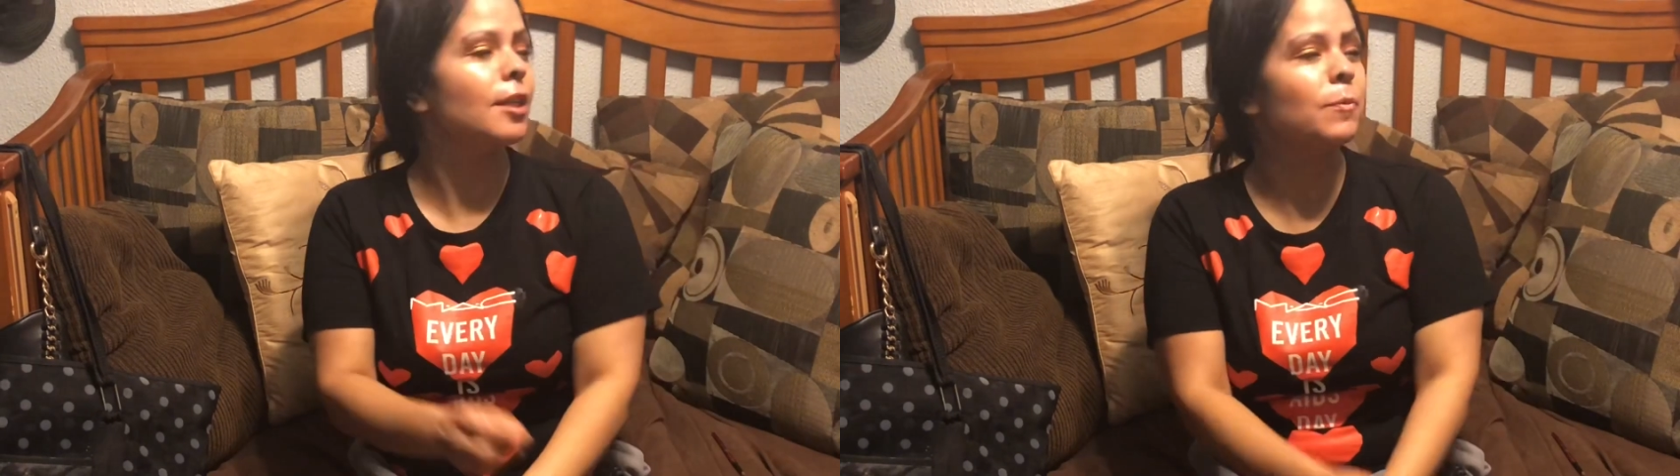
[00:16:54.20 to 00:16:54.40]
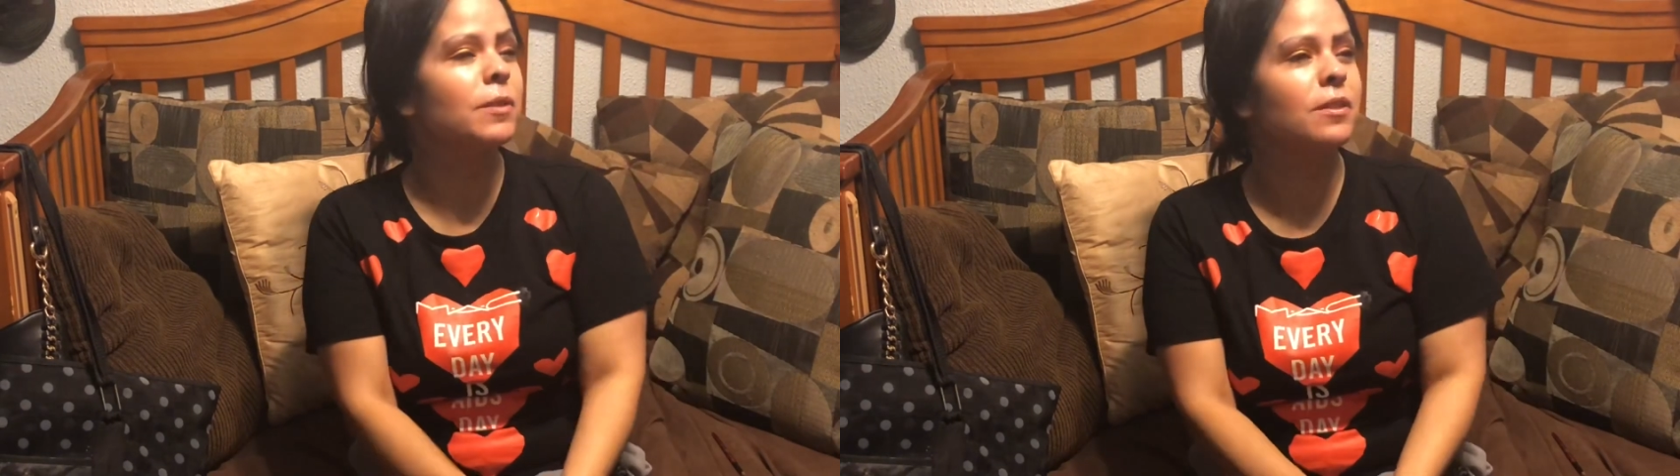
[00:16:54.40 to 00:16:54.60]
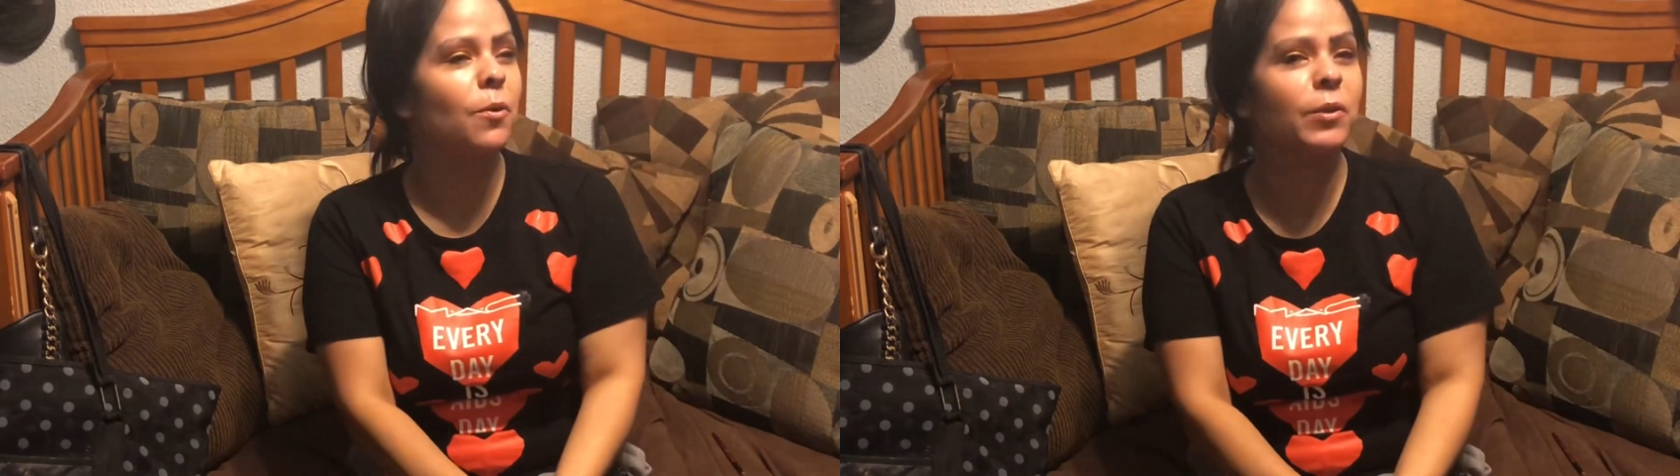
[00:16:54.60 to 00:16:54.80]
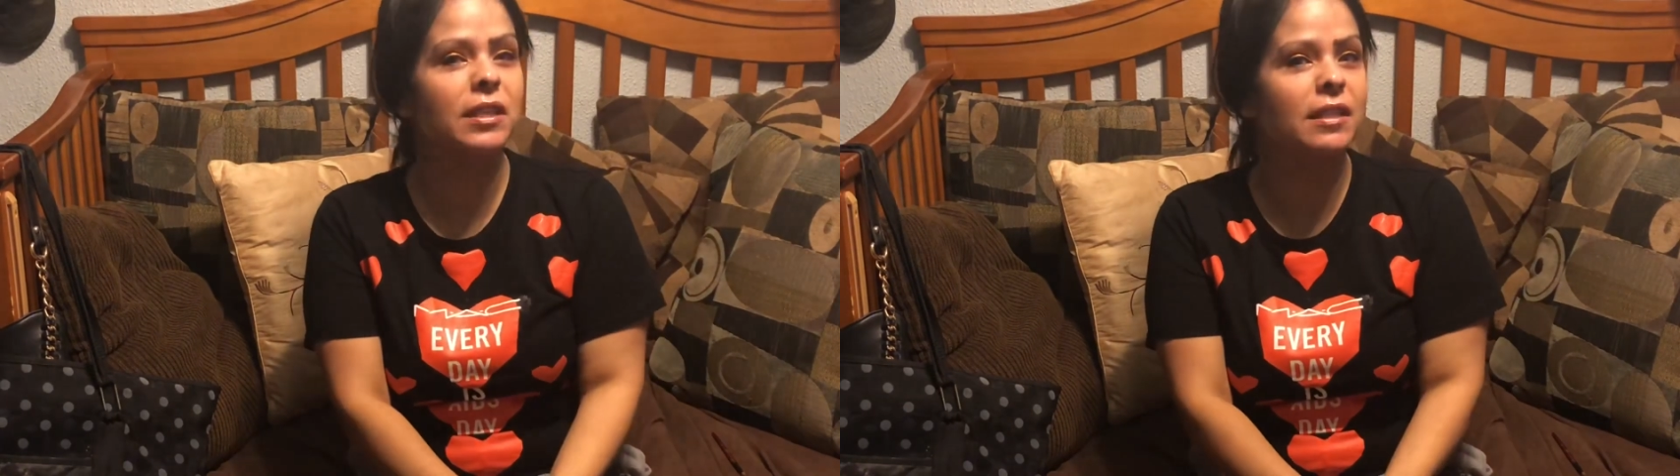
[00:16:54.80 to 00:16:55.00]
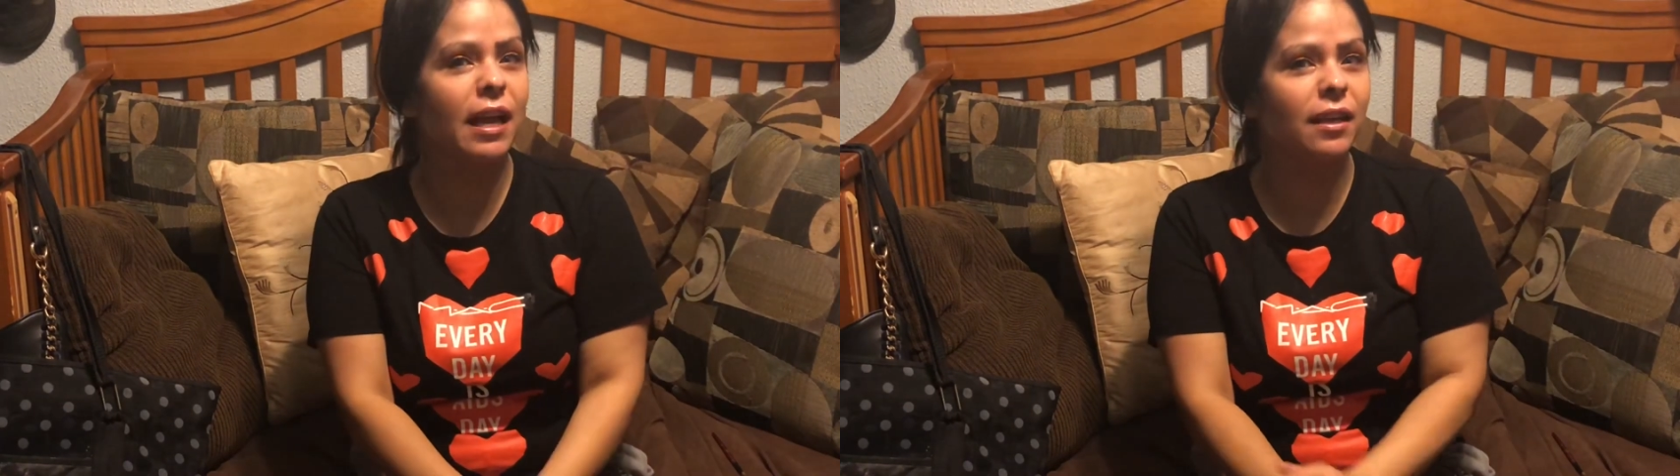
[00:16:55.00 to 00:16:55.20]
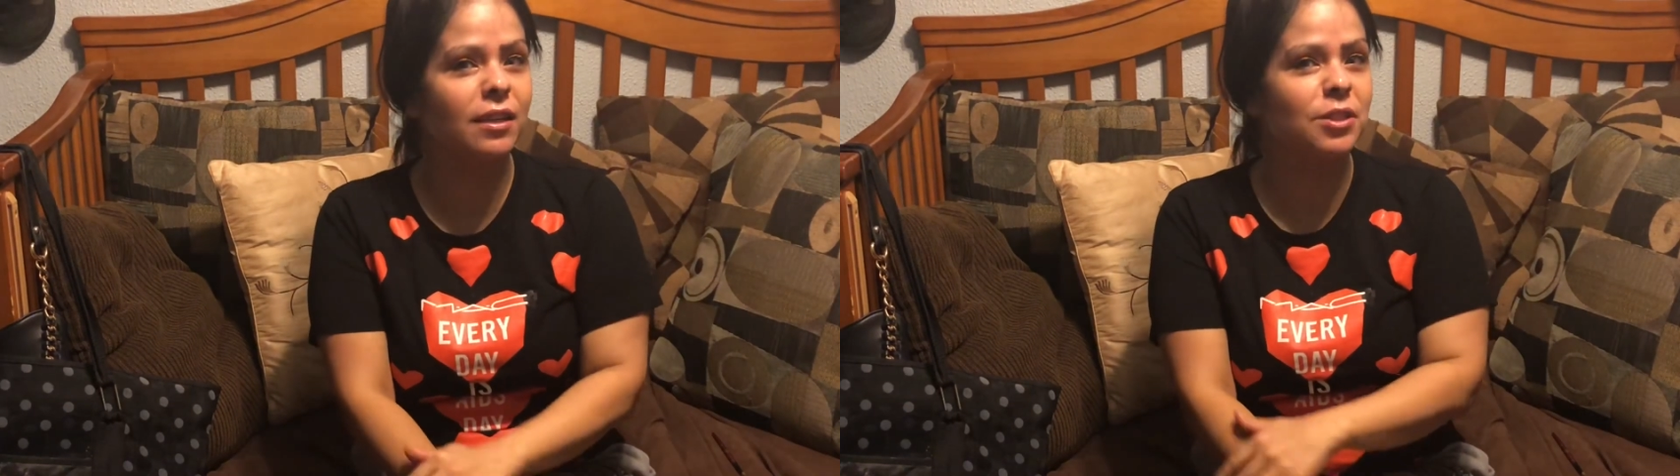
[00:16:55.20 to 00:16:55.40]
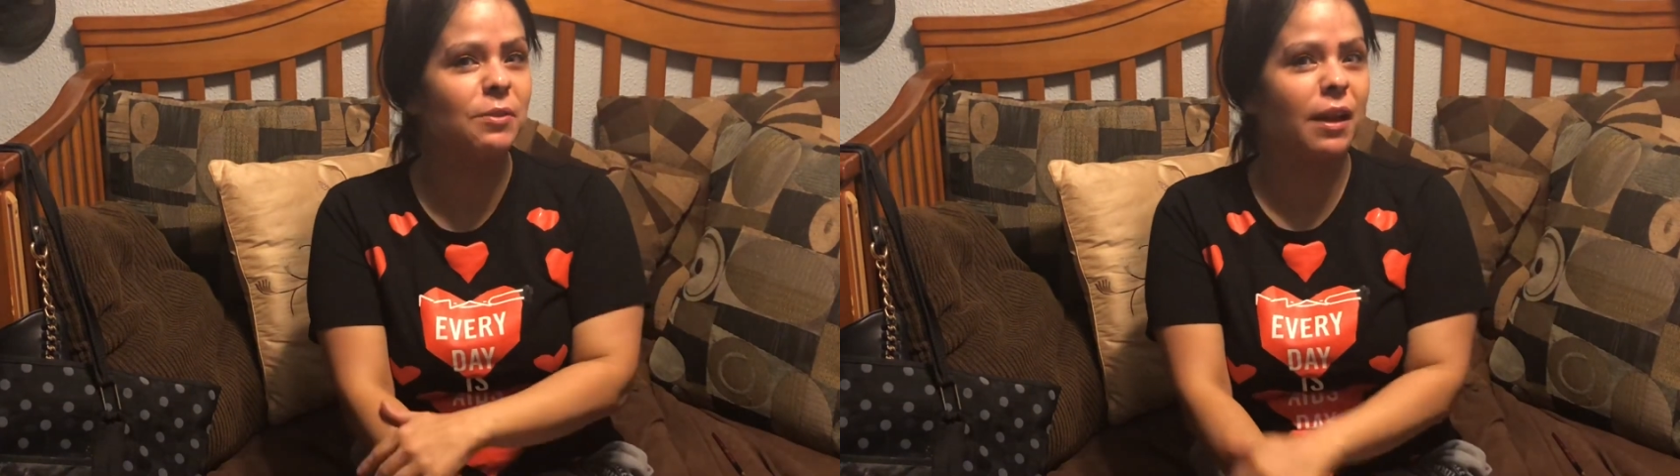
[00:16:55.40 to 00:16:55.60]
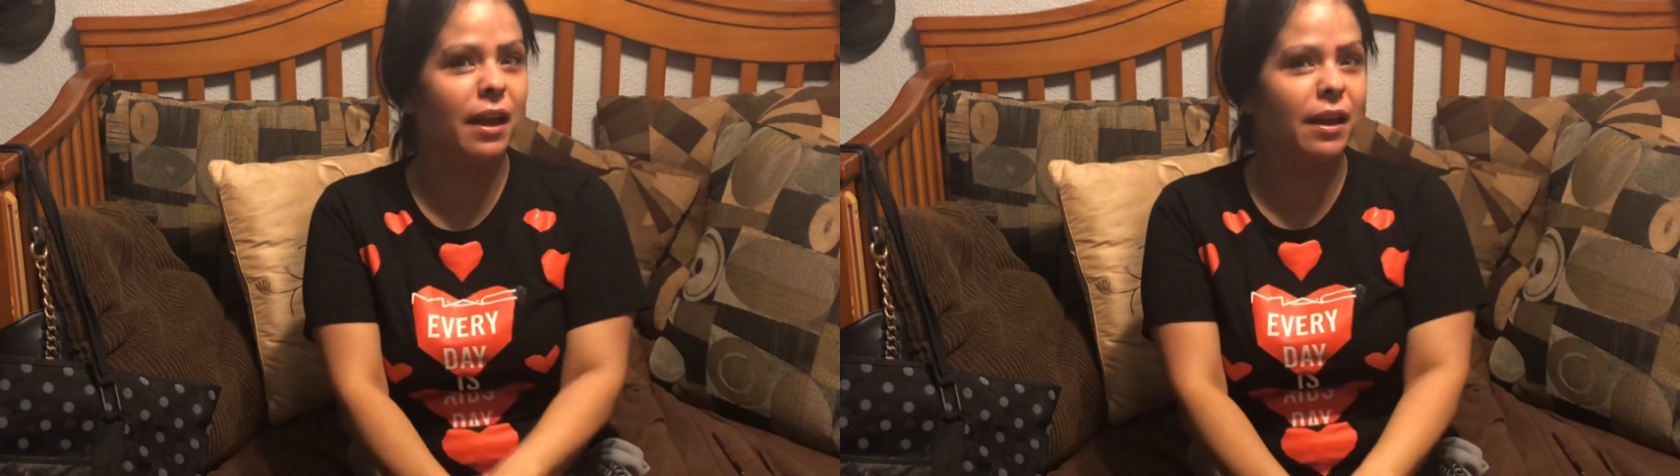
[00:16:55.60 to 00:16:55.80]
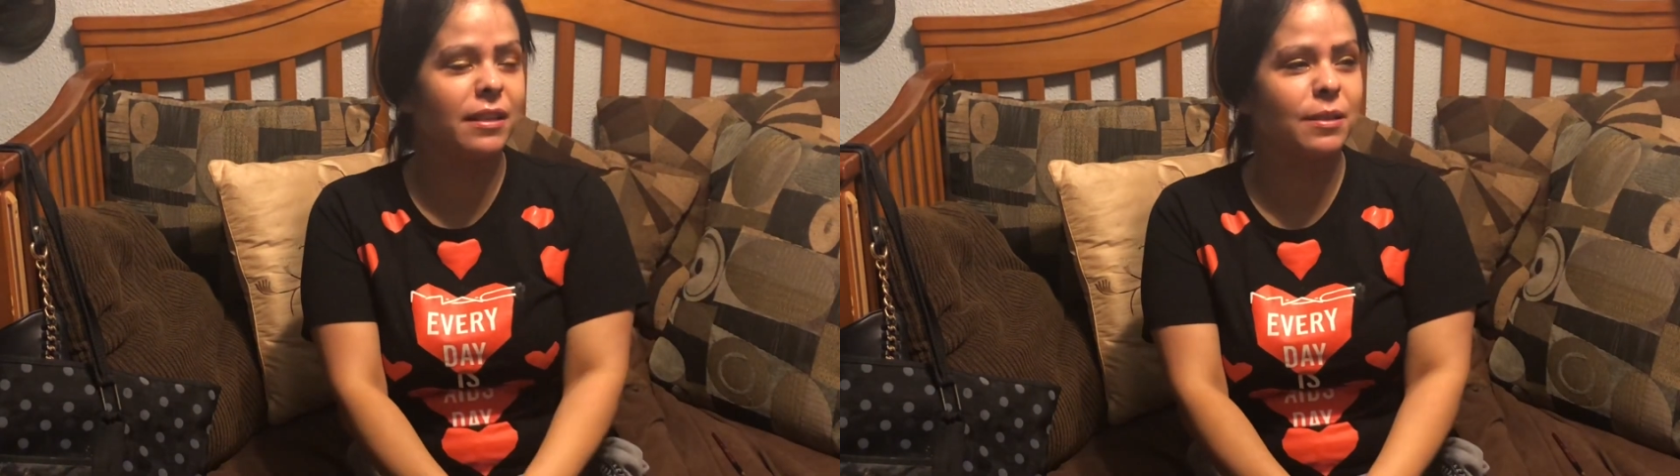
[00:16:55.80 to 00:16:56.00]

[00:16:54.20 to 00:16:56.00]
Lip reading: I'm so excited, you guys.